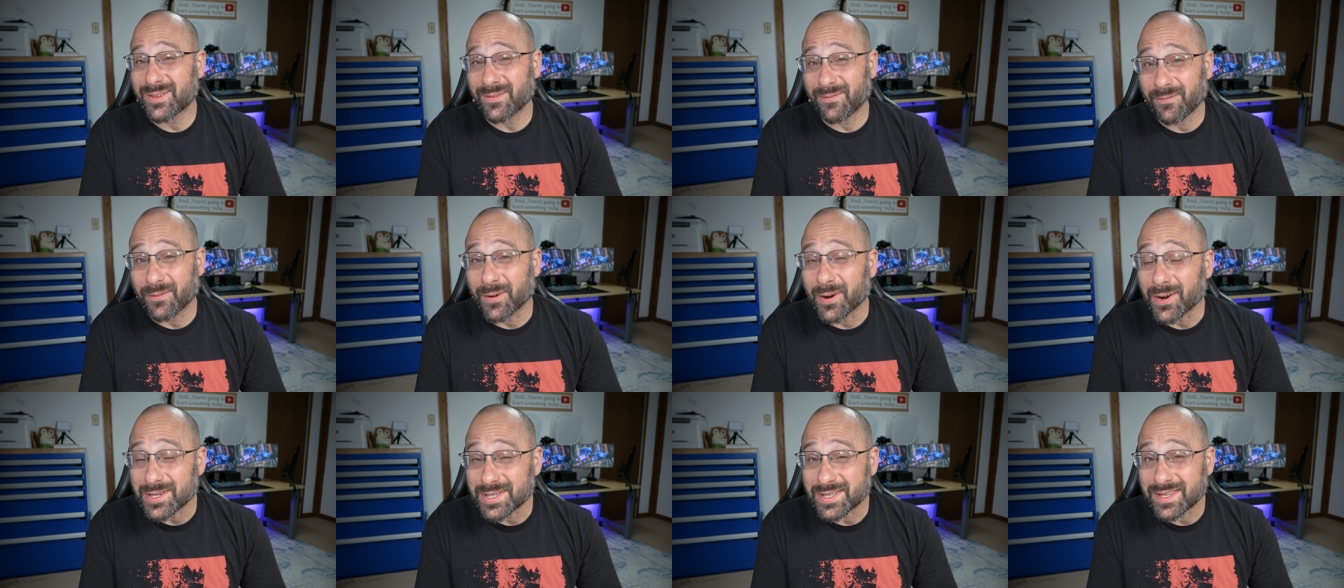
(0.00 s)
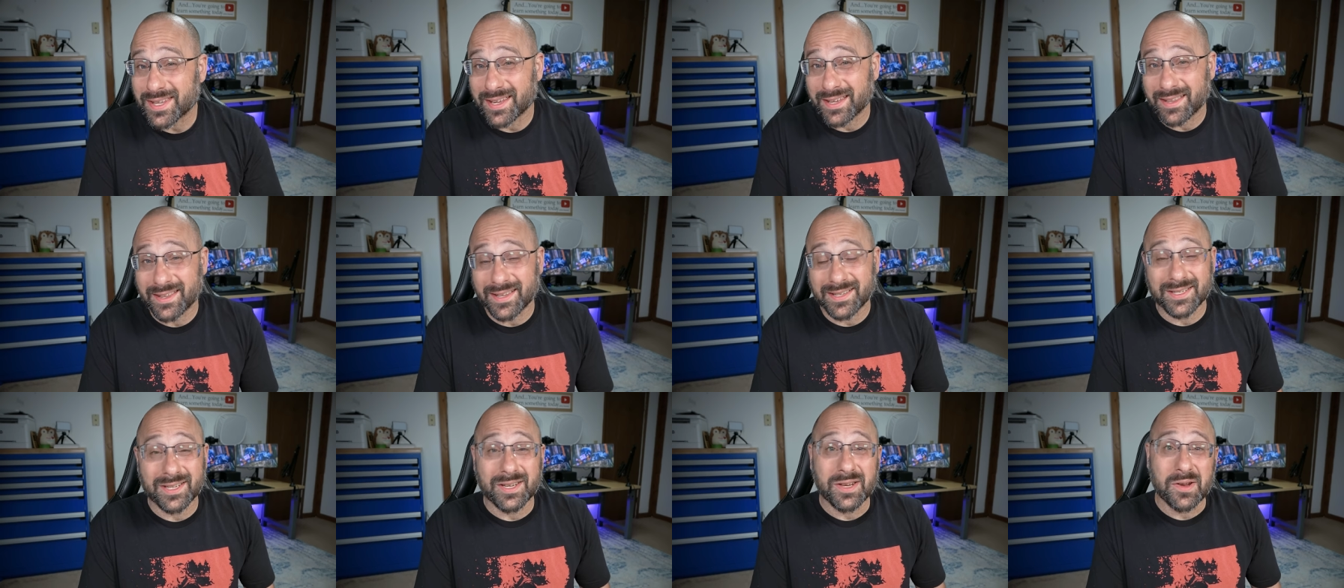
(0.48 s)
the first thing
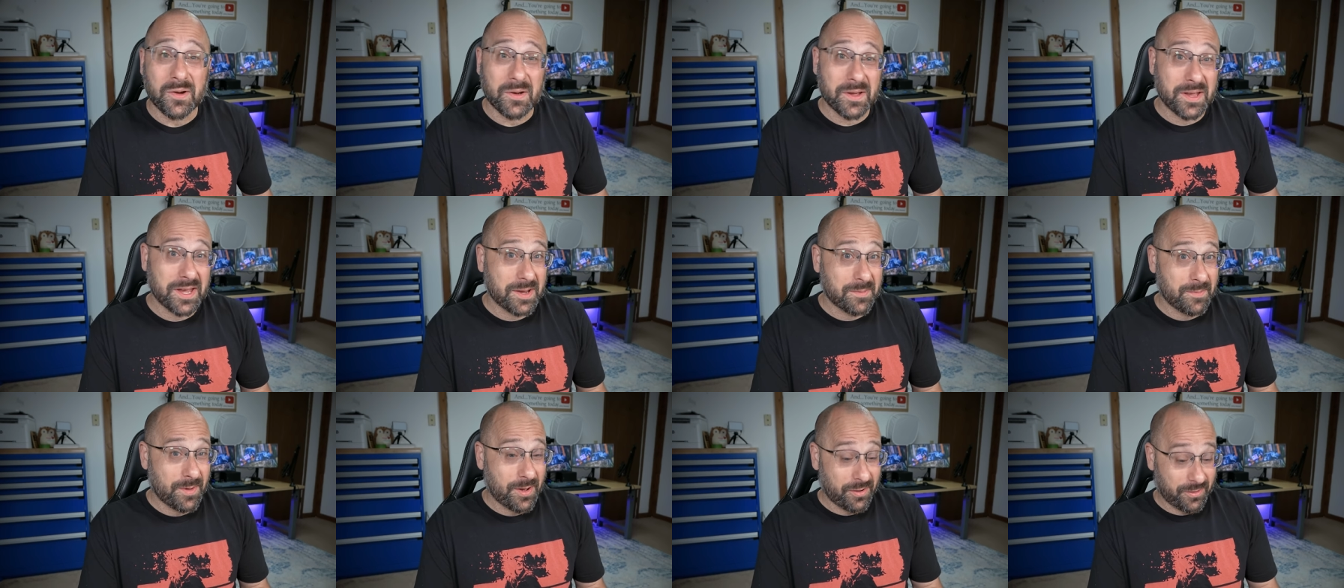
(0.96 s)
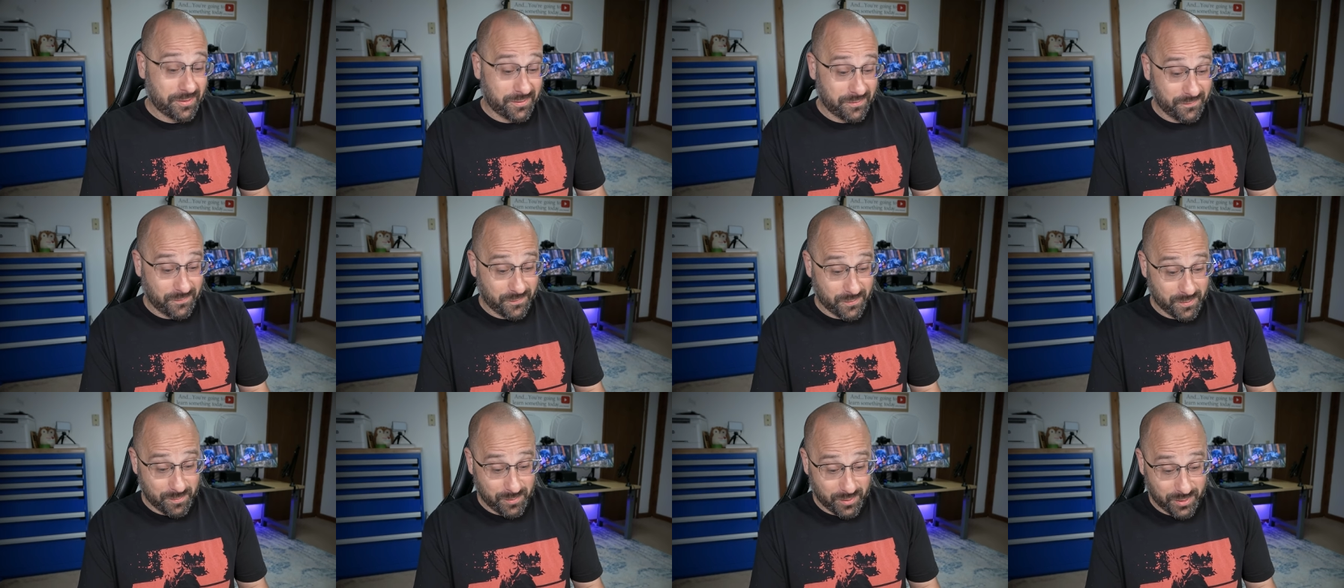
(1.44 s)
that's annoying about
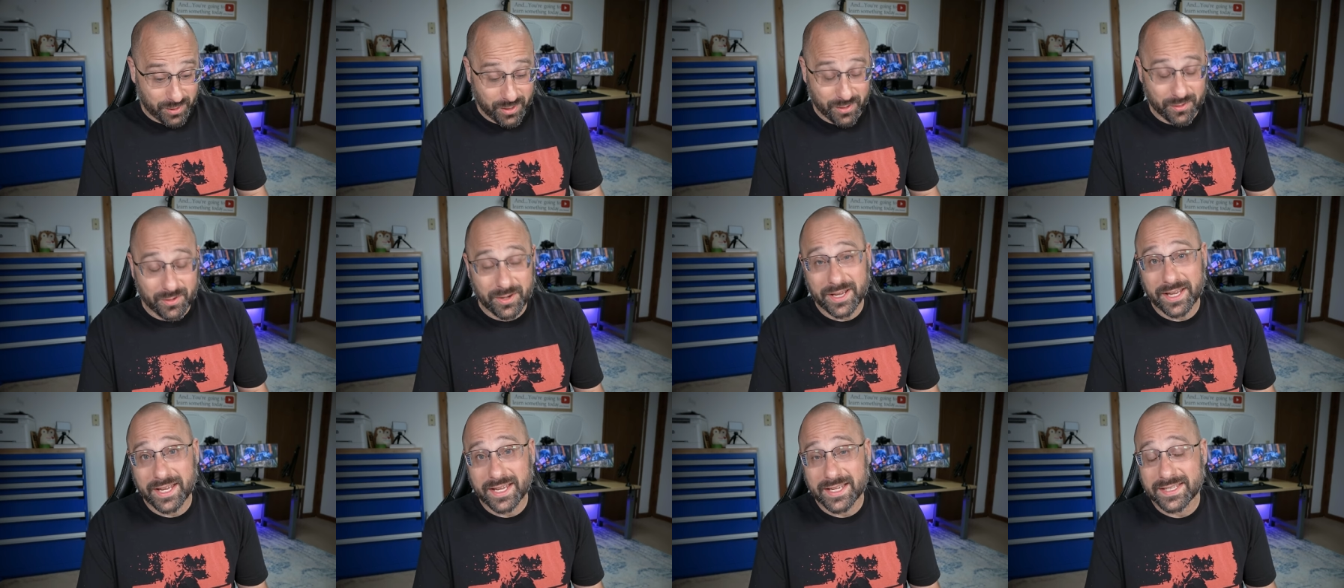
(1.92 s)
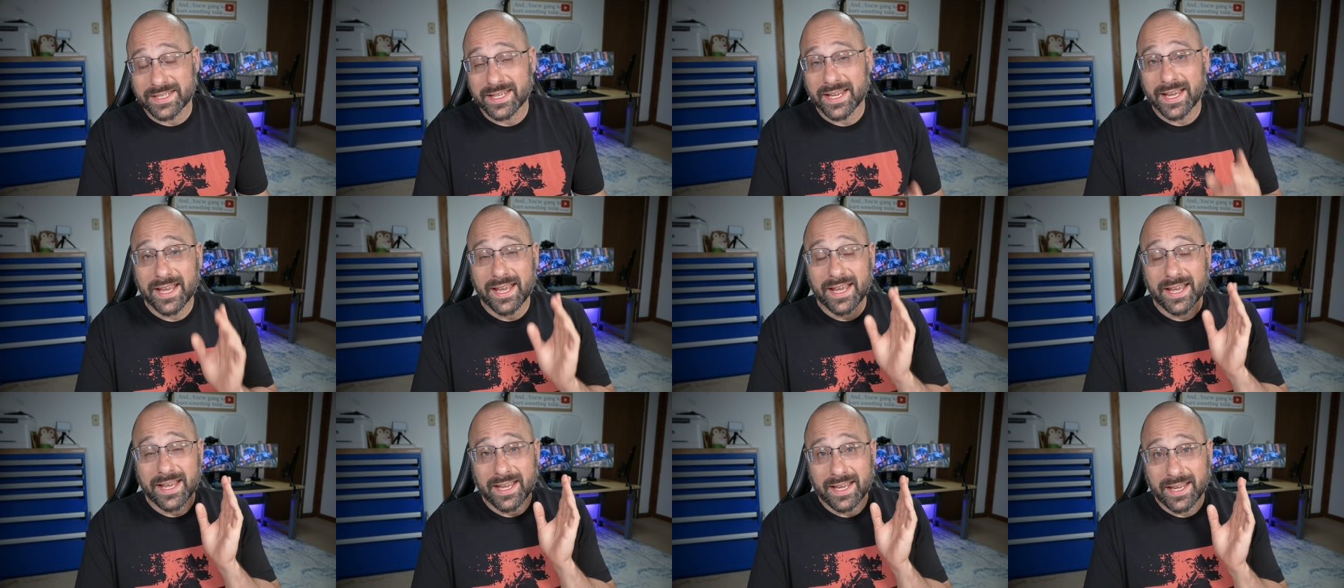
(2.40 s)
conformal coating is
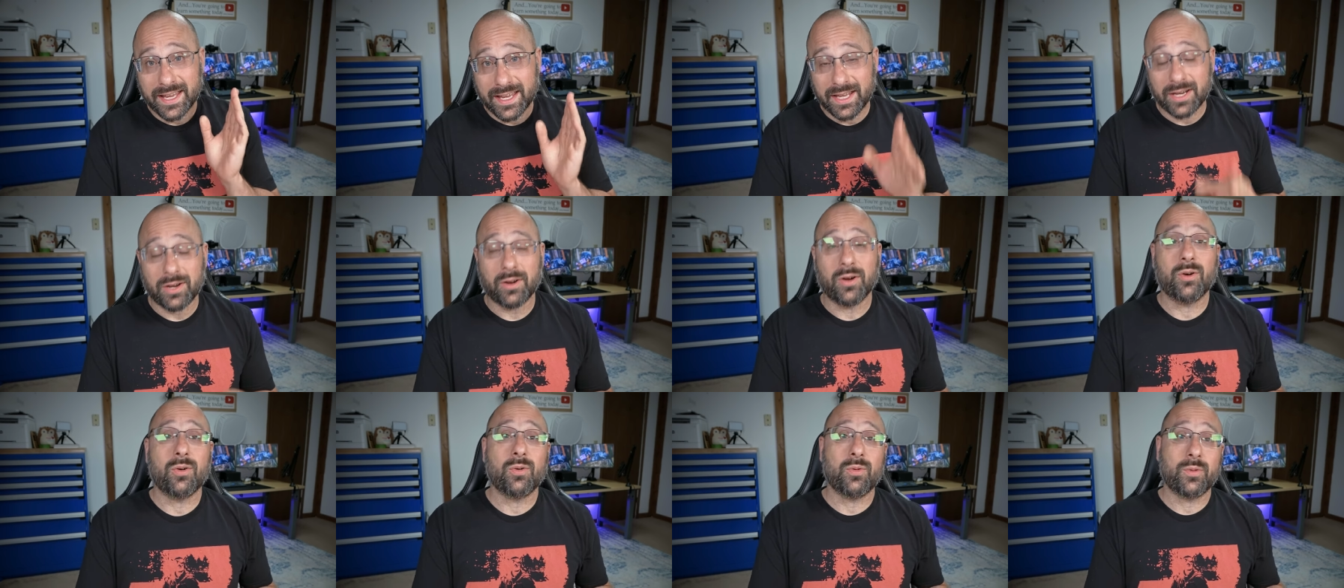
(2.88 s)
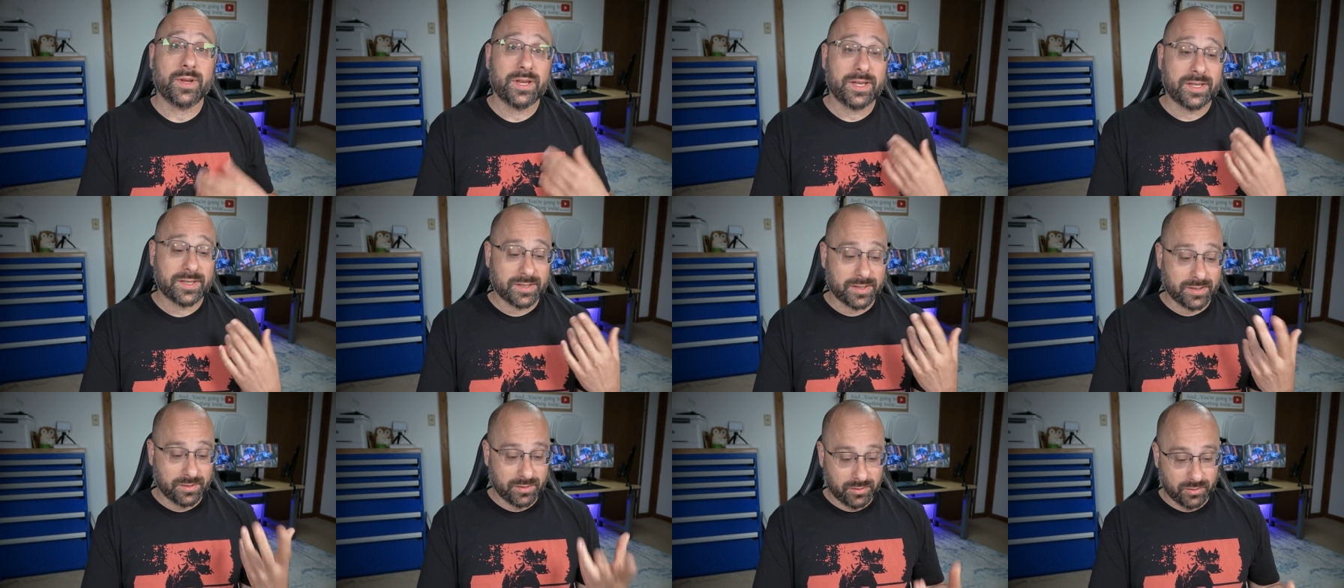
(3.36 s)
it
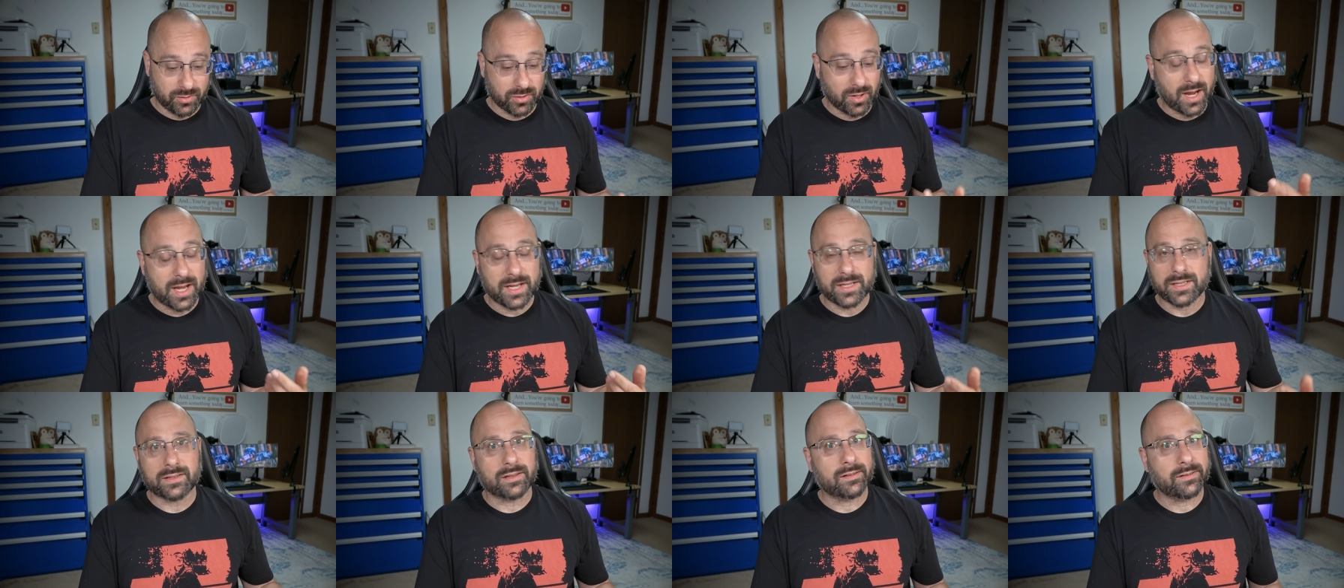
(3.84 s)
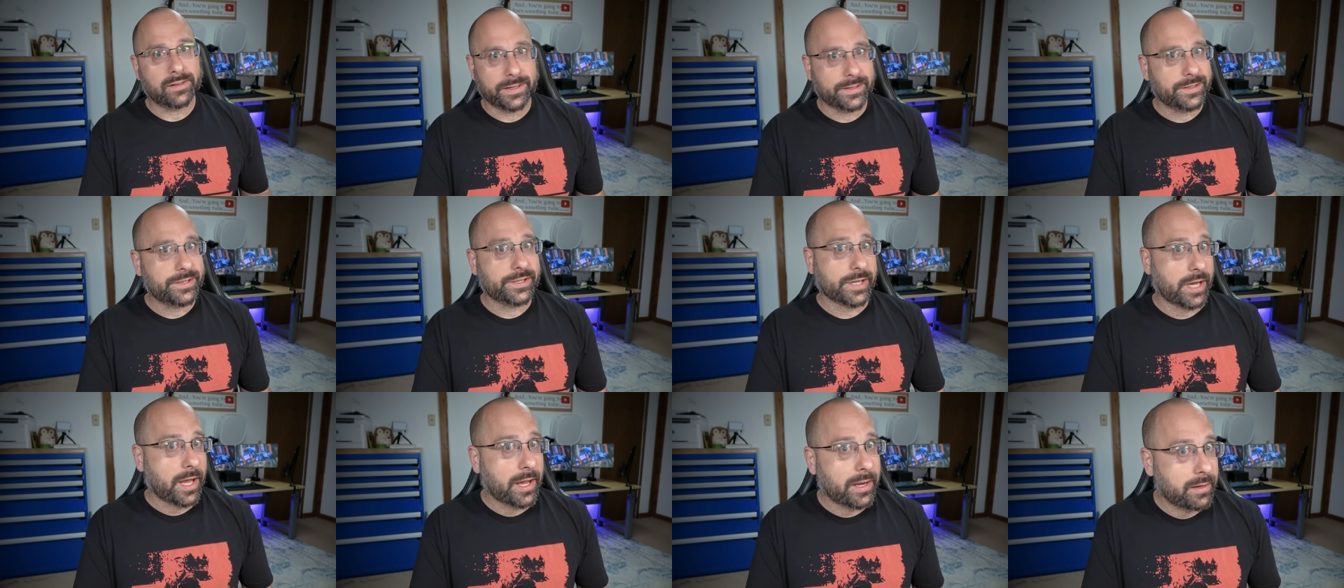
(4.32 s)
always dries the lid
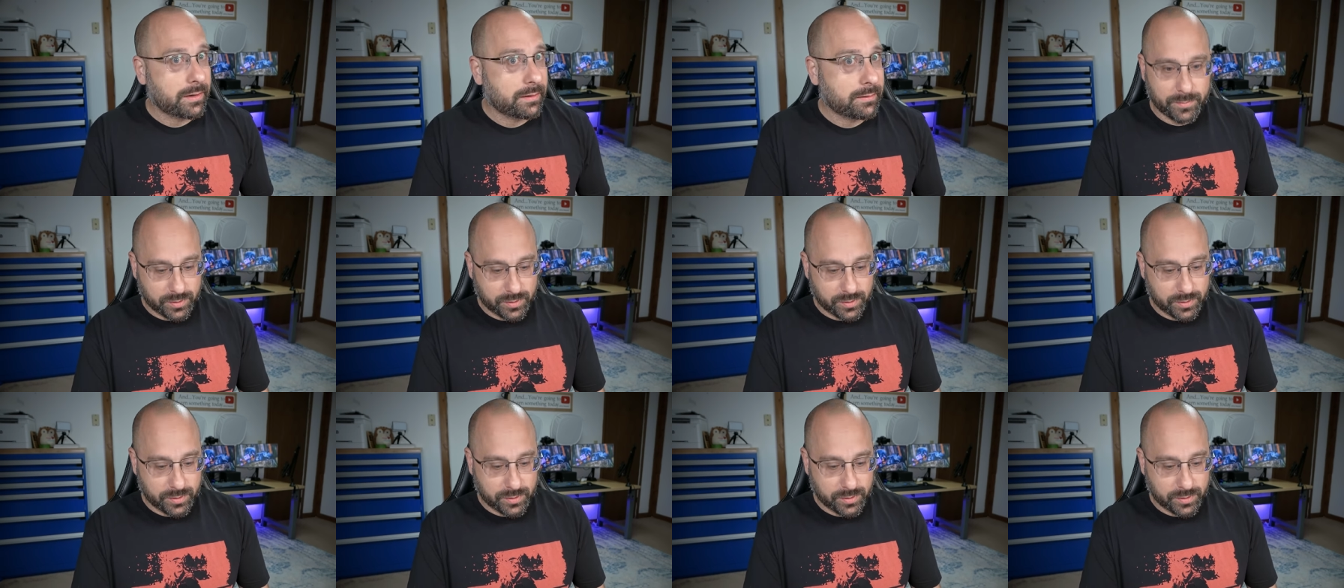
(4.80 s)
shut.